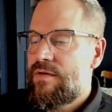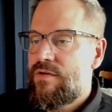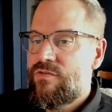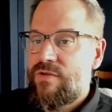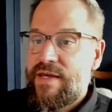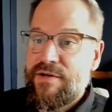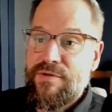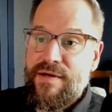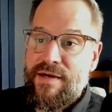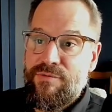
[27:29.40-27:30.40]
So
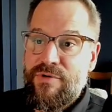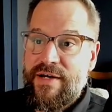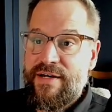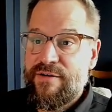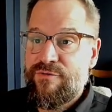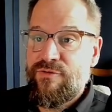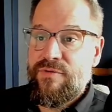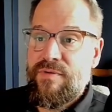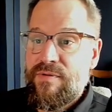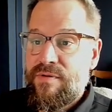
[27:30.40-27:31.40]
now I will have
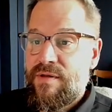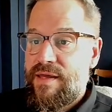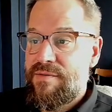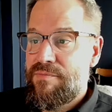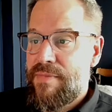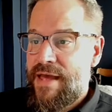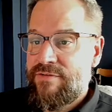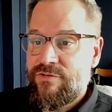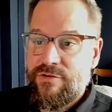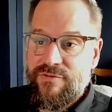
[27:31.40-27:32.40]
a
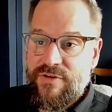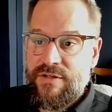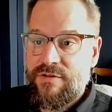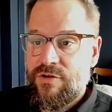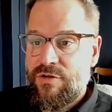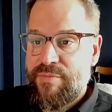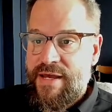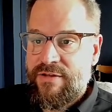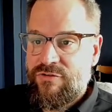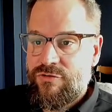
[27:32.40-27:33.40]
master event called
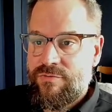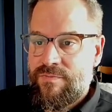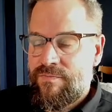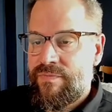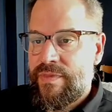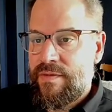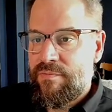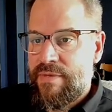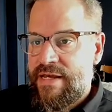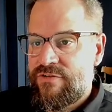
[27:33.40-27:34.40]
batch.
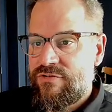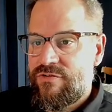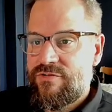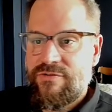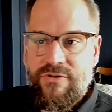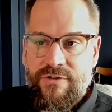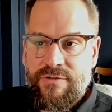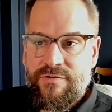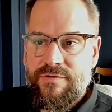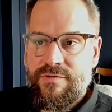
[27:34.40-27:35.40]
Batch
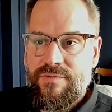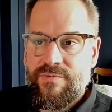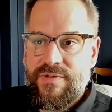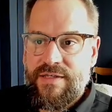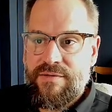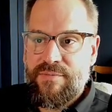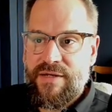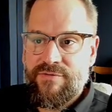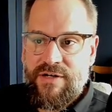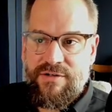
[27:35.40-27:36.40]
starts when my
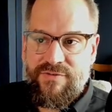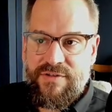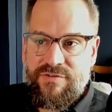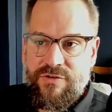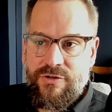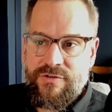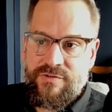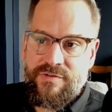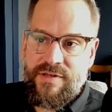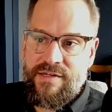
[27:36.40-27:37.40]
running event
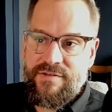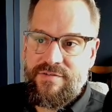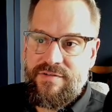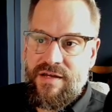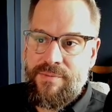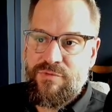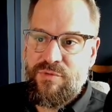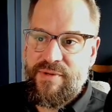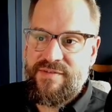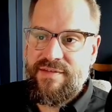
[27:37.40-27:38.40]
starts, and it stops when
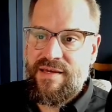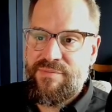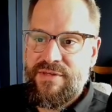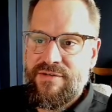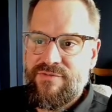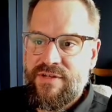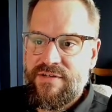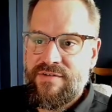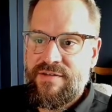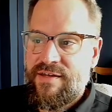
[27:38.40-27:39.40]
my CIP
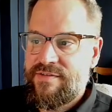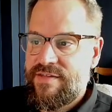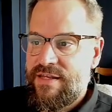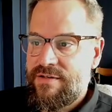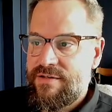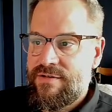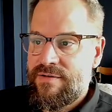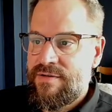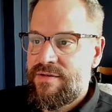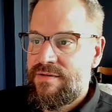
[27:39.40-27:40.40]
event has ended.
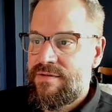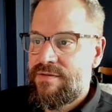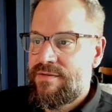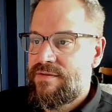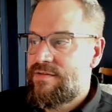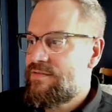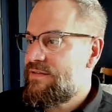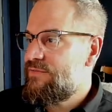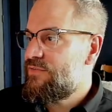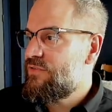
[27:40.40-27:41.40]
Let's see
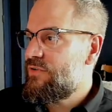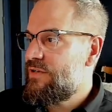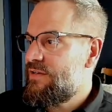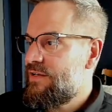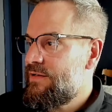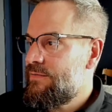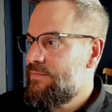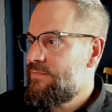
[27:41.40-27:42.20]
if it's already done.